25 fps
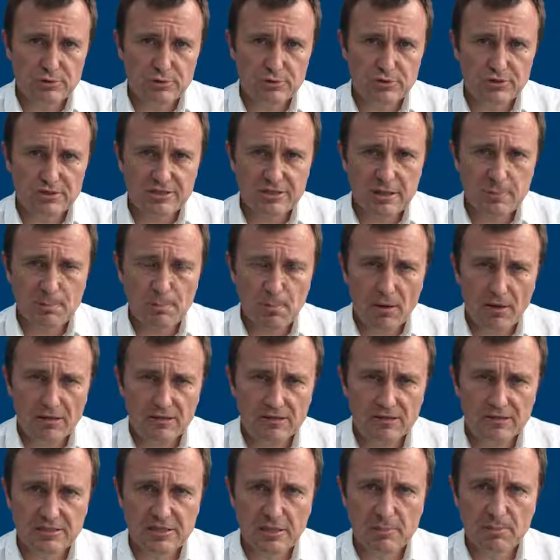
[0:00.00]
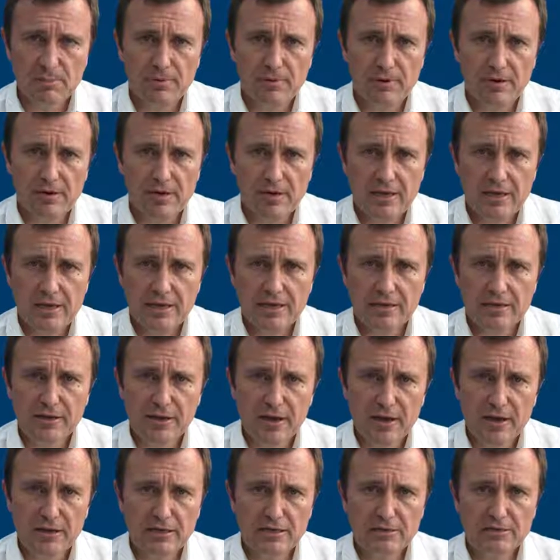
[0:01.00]
to step-by-step
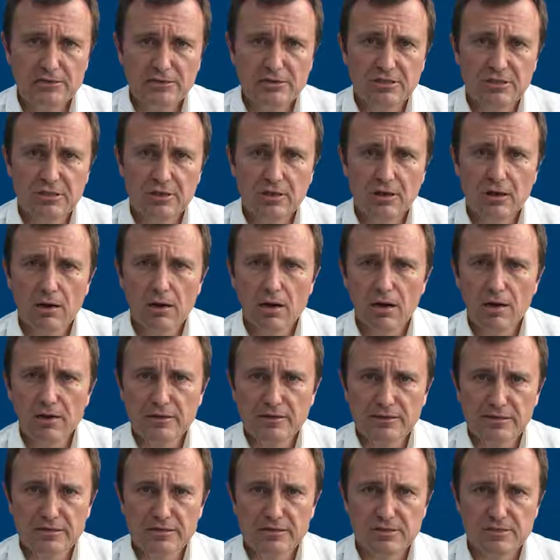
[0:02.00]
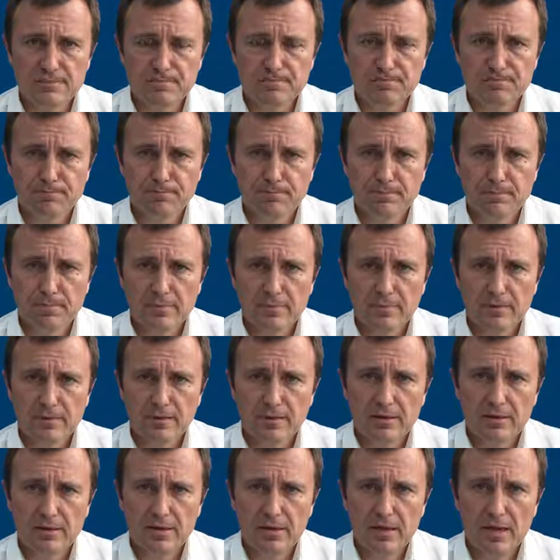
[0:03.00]
engage clients
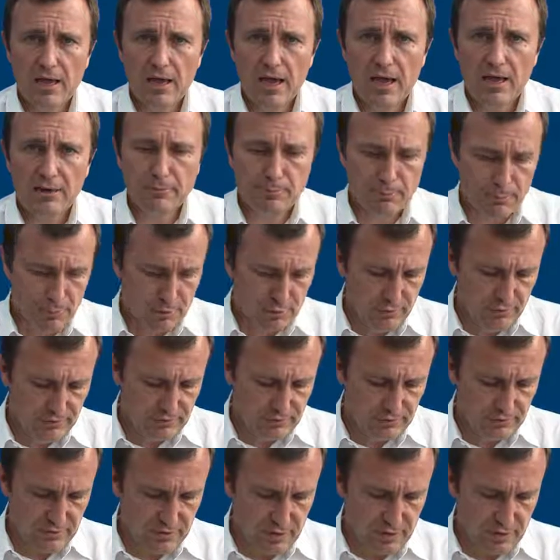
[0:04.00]
and prove to